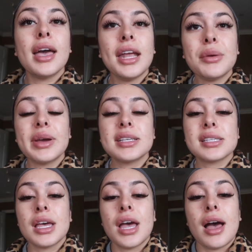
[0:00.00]

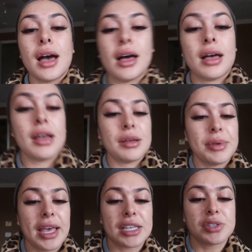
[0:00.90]
anyways um
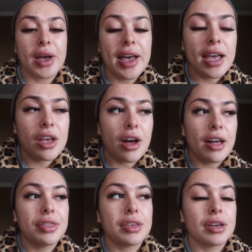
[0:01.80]
yeah so i
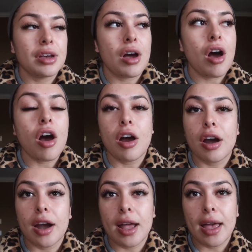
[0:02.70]
got the
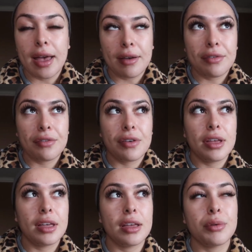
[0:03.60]
rf
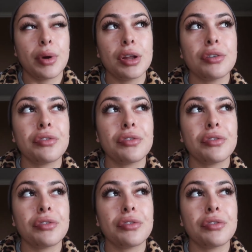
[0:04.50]
radio